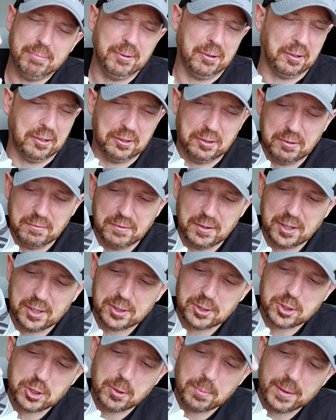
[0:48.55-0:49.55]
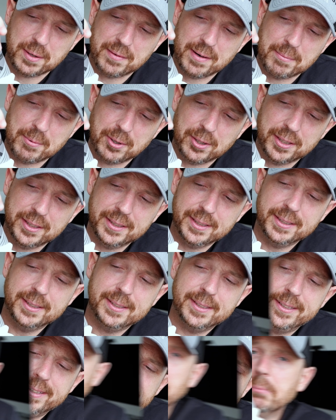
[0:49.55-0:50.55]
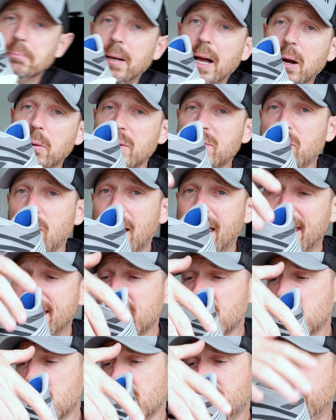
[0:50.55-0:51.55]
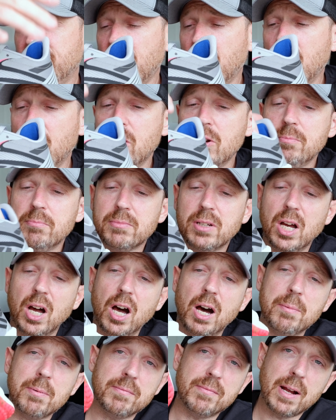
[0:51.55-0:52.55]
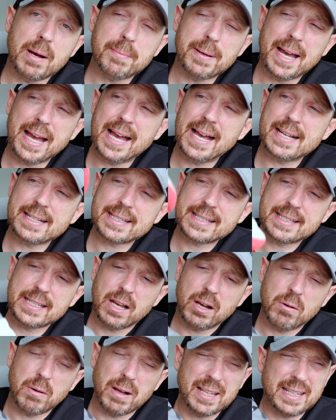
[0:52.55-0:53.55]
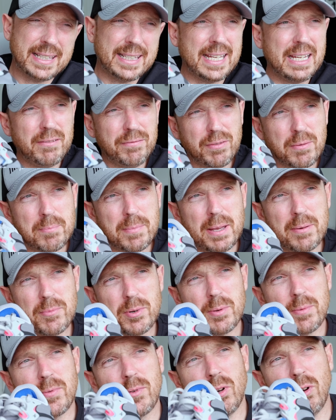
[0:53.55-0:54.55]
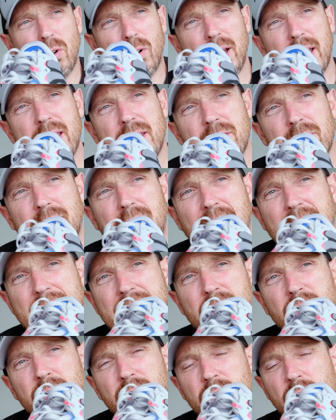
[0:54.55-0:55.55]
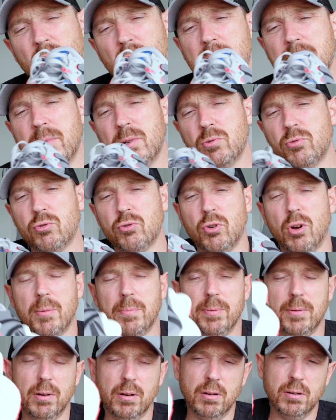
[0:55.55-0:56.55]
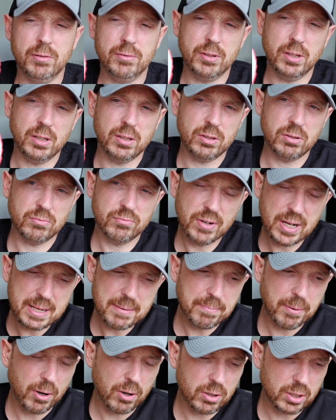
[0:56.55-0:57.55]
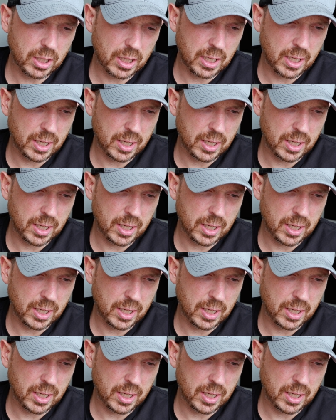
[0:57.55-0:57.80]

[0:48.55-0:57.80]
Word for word: I'm not going to do a very good job here, am I? But we've got energy foam, carbon rubber out. So I think from memory, we've got either an eight or nine mil drop on the Reebok.